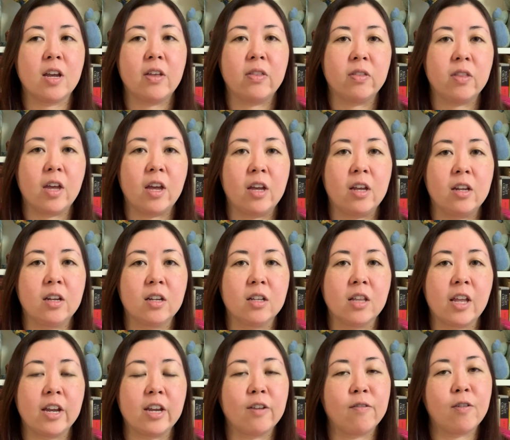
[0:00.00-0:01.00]
and then
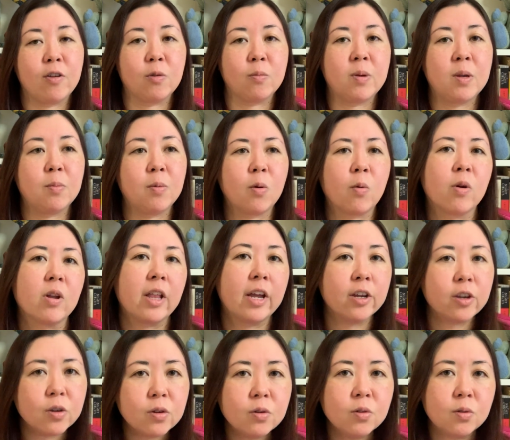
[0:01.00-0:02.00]
like if other people were
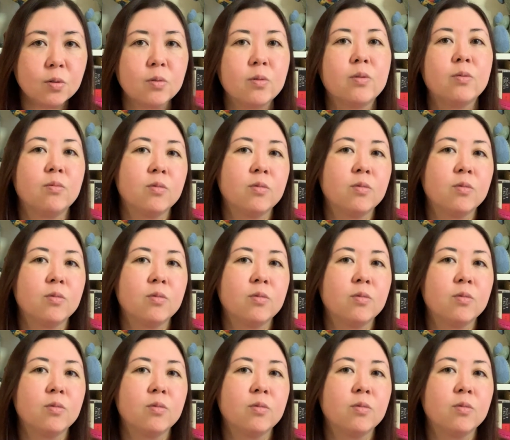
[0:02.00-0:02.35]
like, ooh,